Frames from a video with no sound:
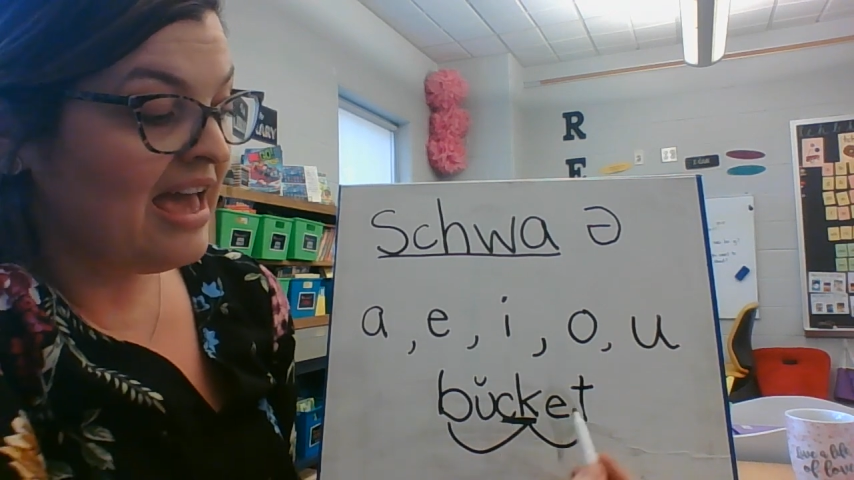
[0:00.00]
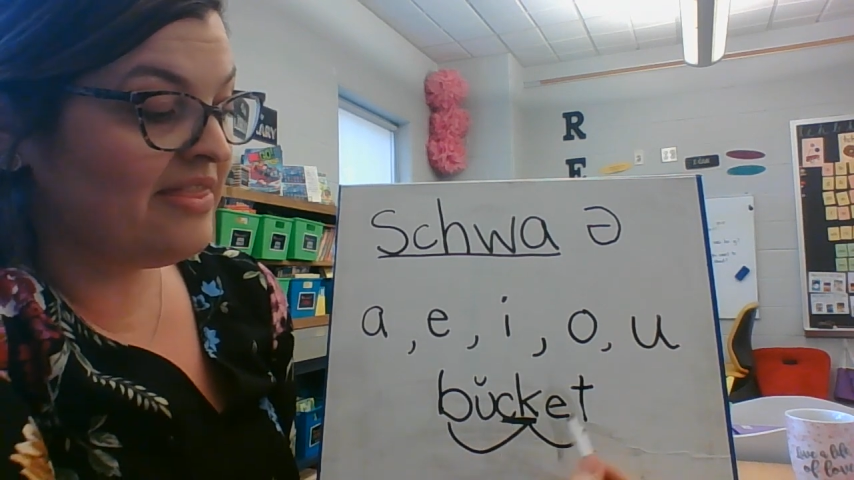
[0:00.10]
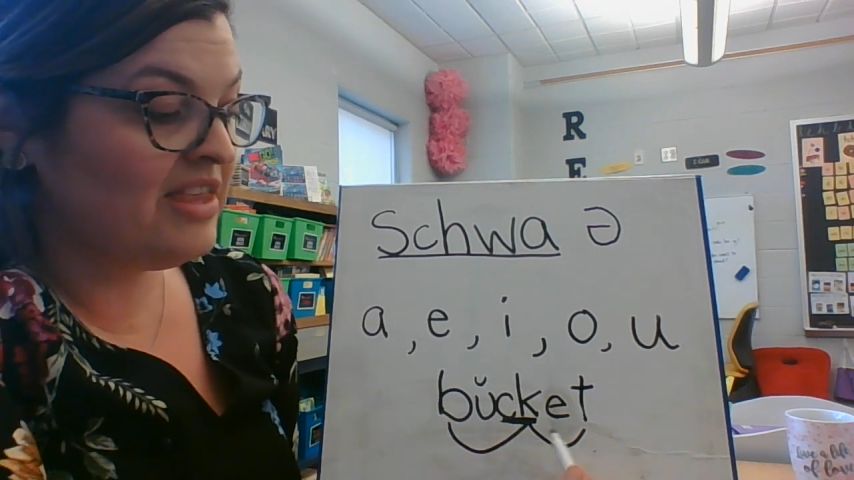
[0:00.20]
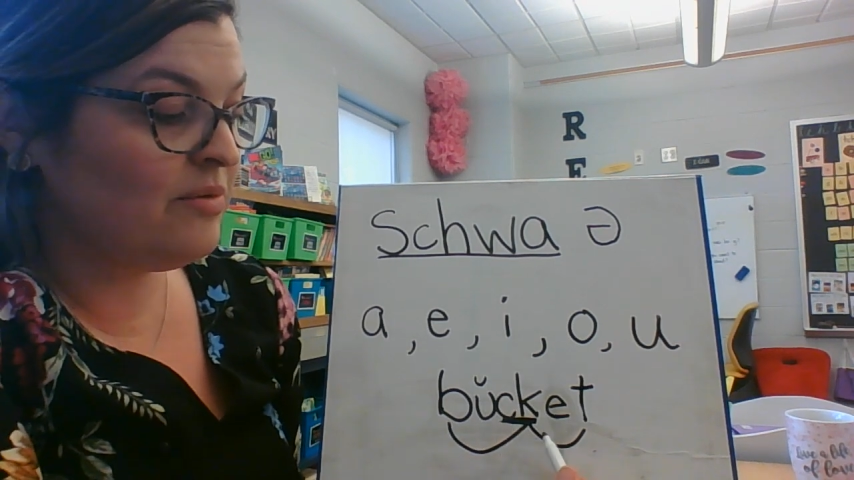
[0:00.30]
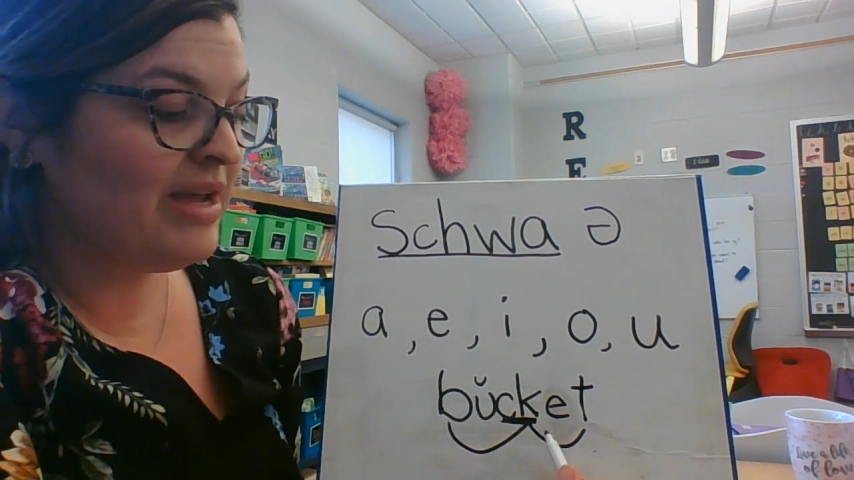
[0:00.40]

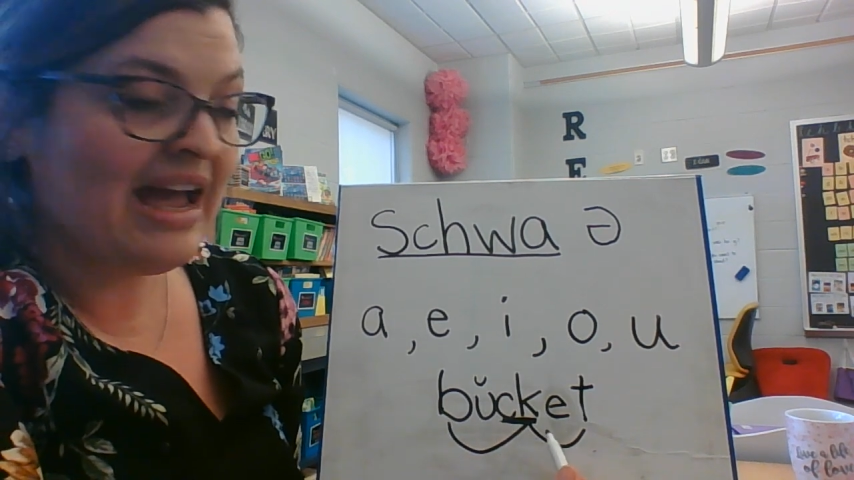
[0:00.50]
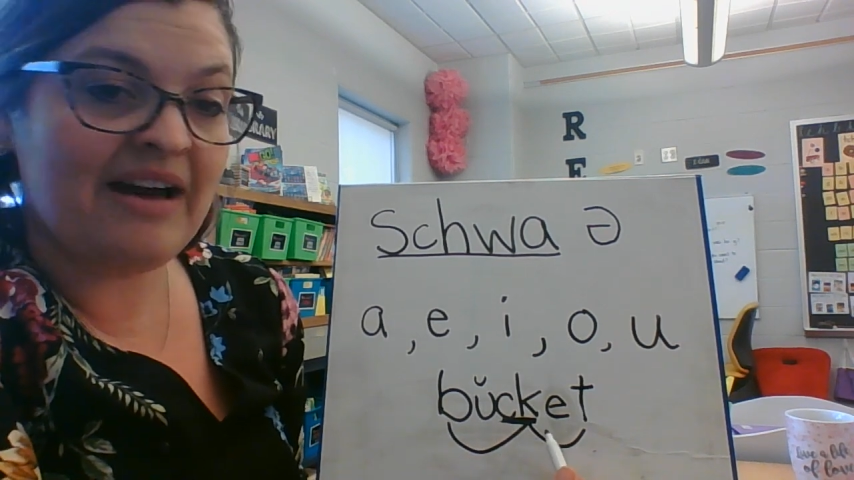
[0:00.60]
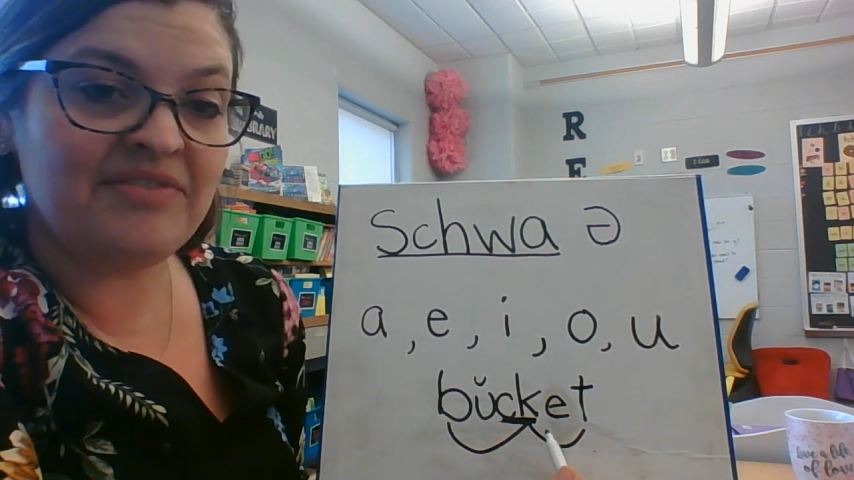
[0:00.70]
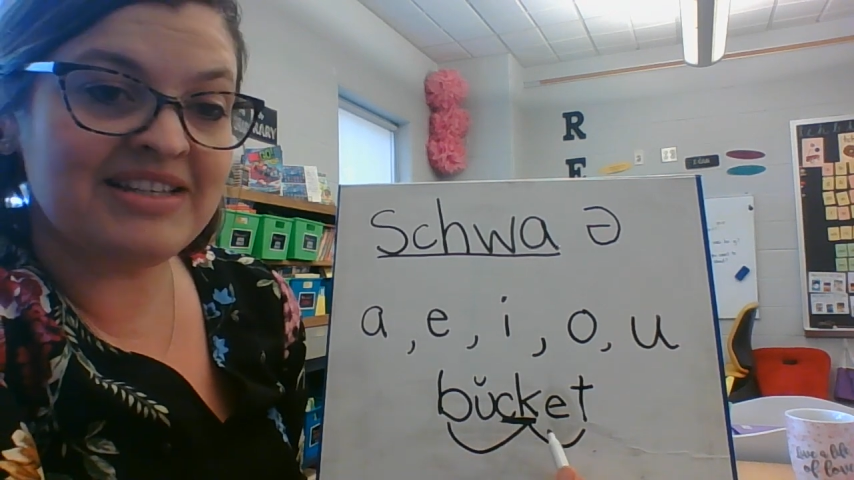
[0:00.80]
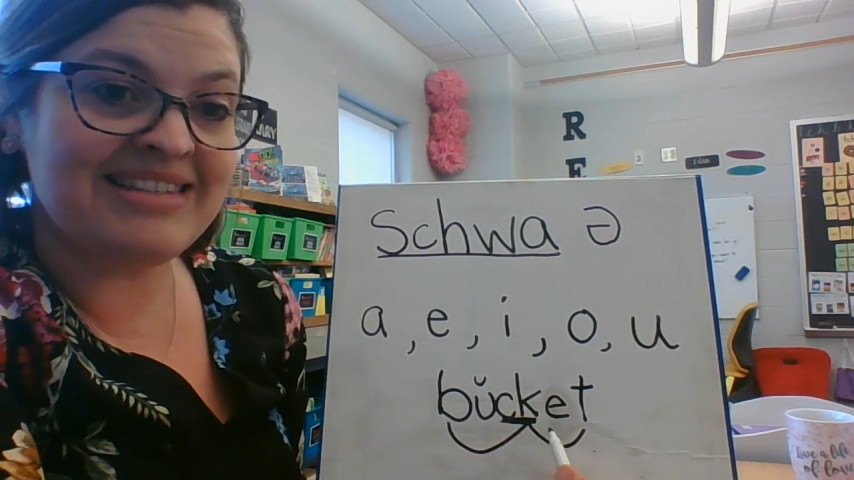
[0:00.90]
and then we
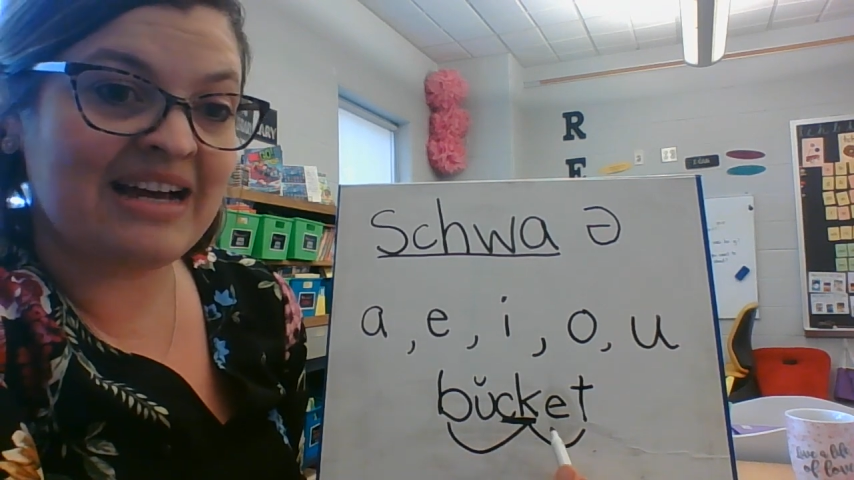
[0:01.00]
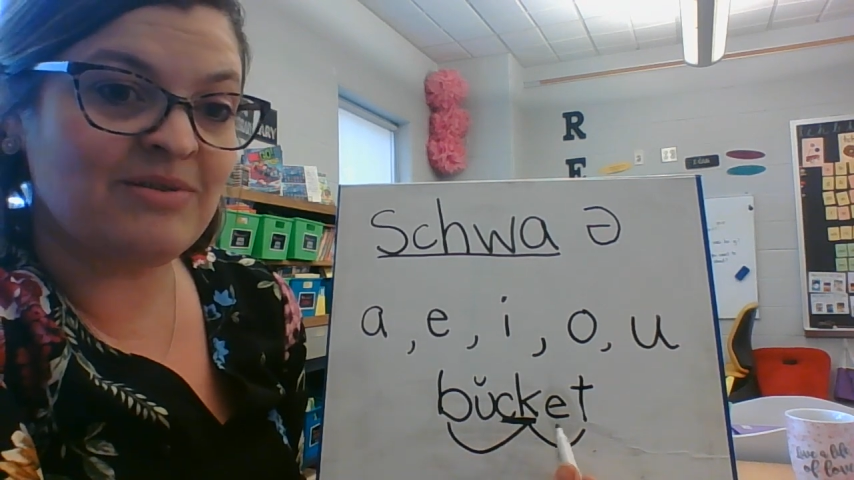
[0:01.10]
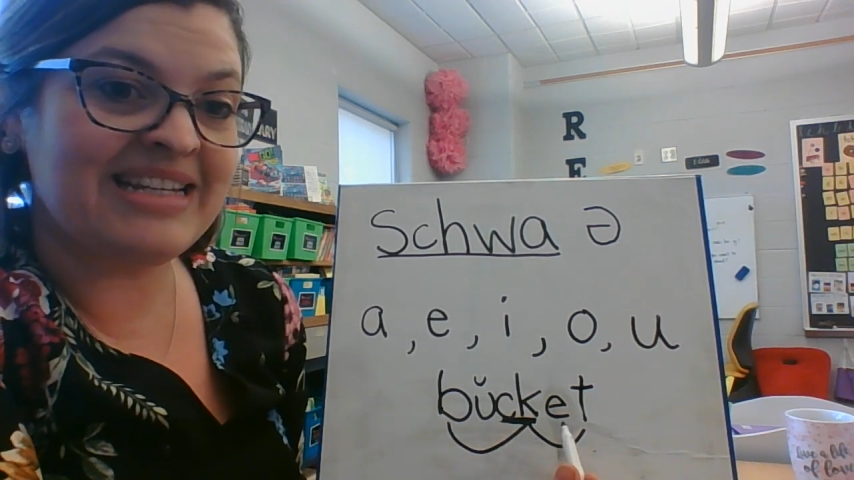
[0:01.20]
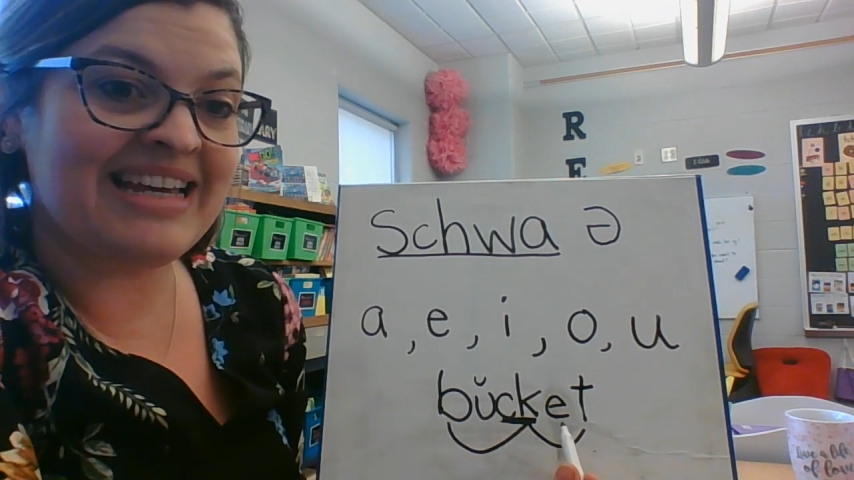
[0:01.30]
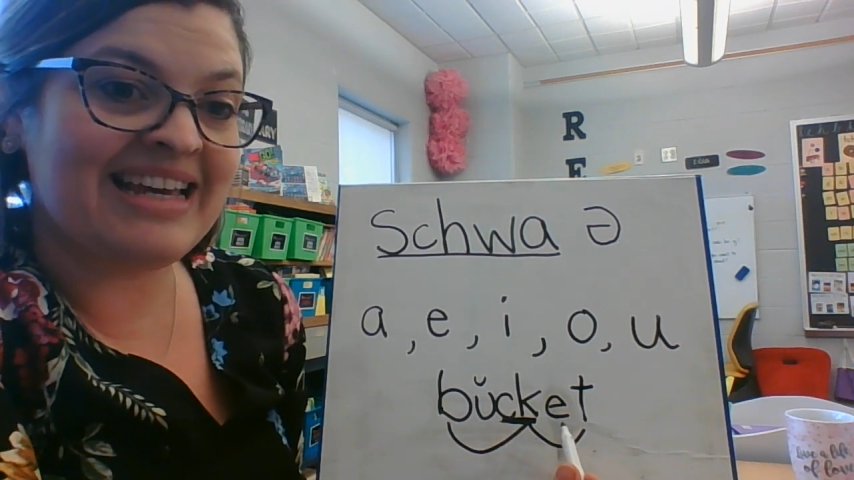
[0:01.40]
have the
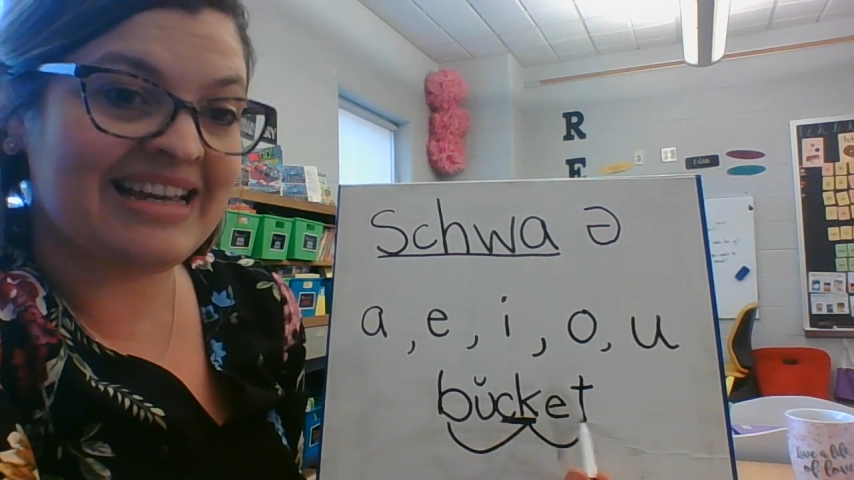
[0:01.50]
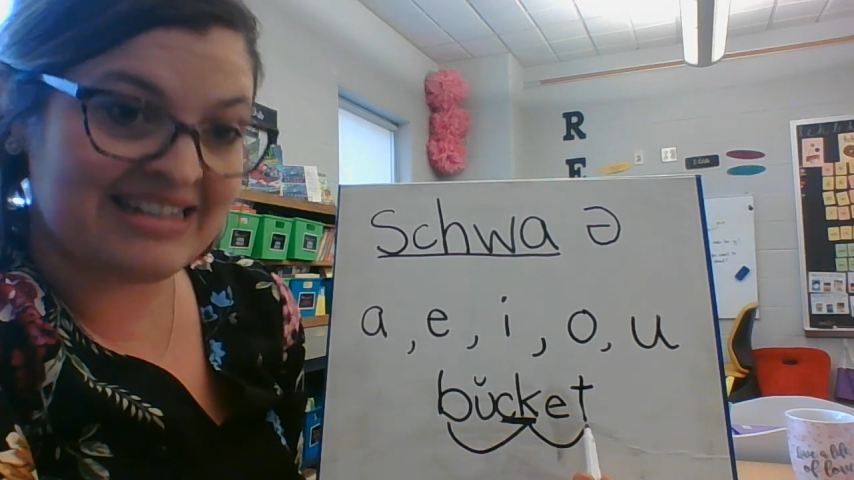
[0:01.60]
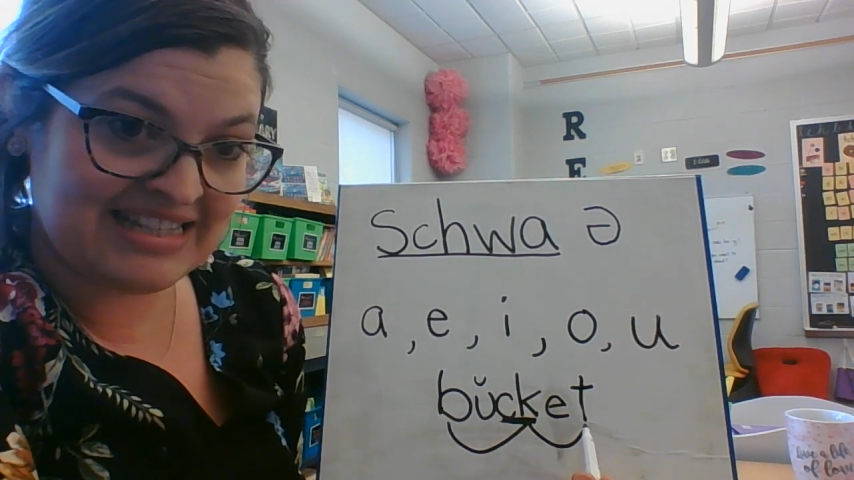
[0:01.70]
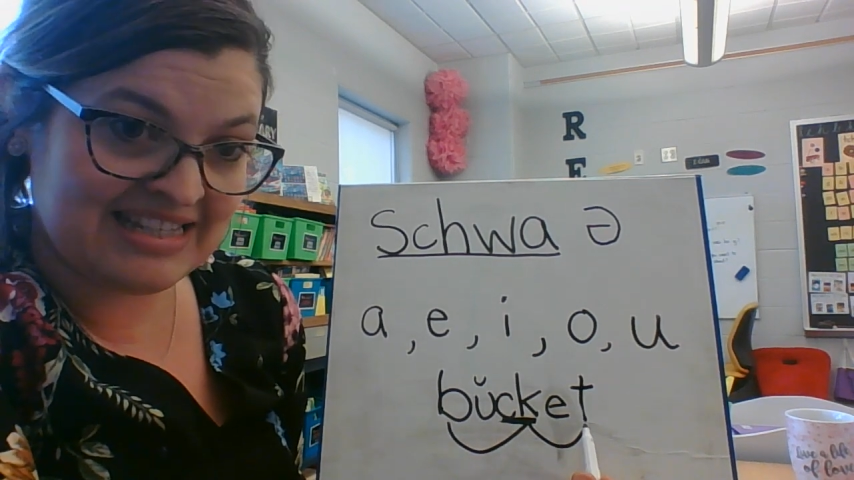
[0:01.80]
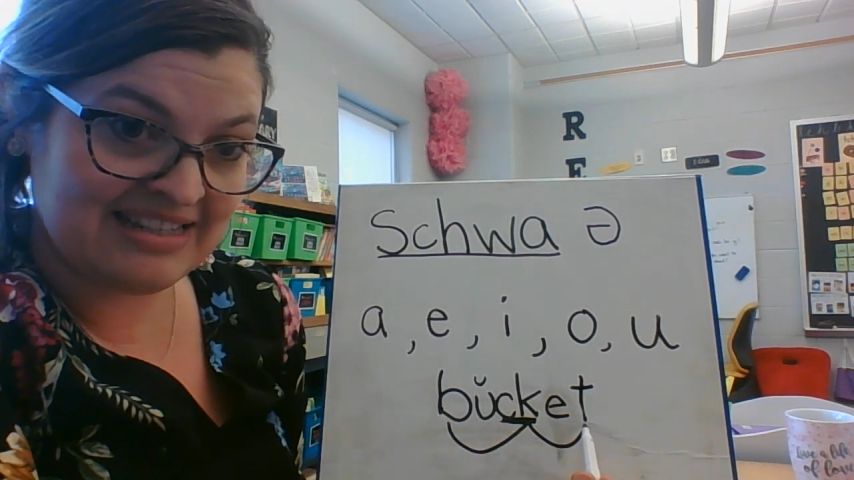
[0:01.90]
sound
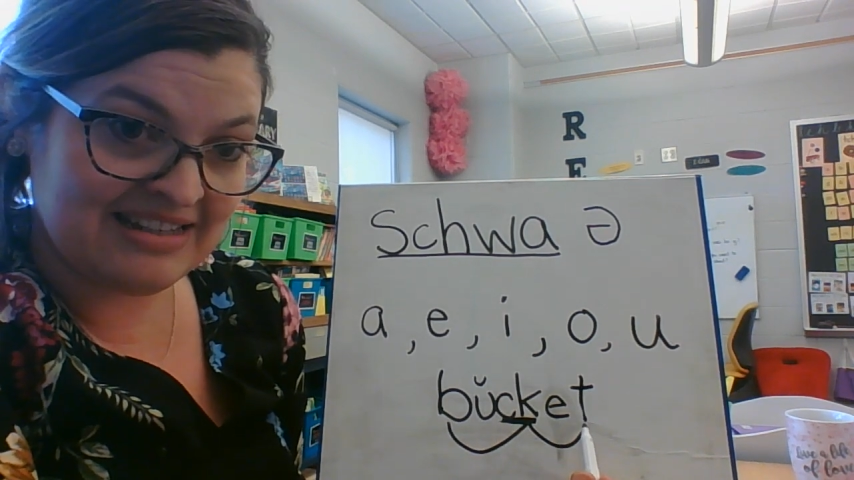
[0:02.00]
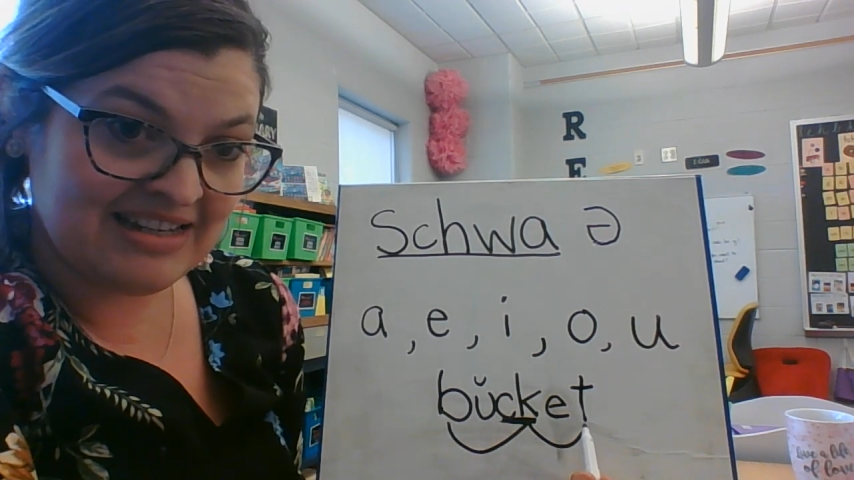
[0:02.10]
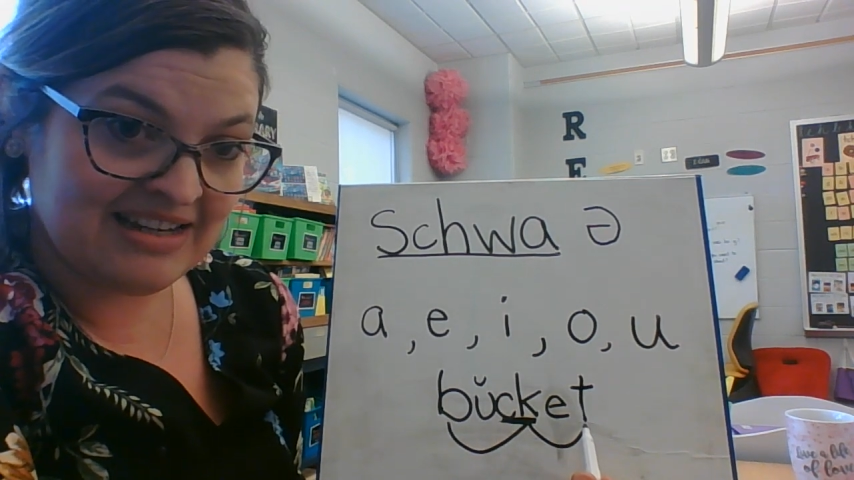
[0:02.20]
it.